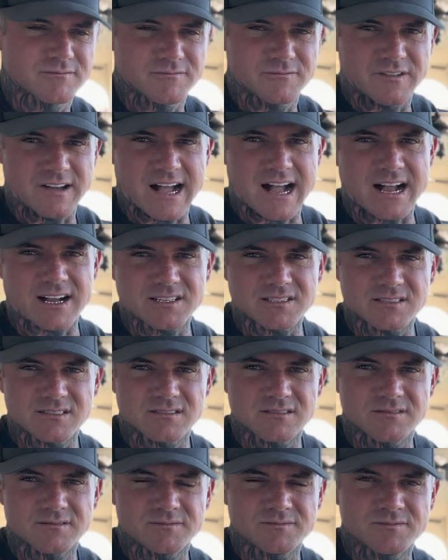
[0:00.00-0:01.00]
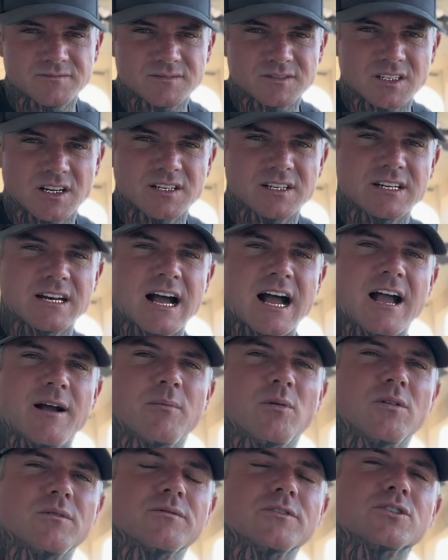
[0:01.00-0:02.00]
Facts. It's undeniable.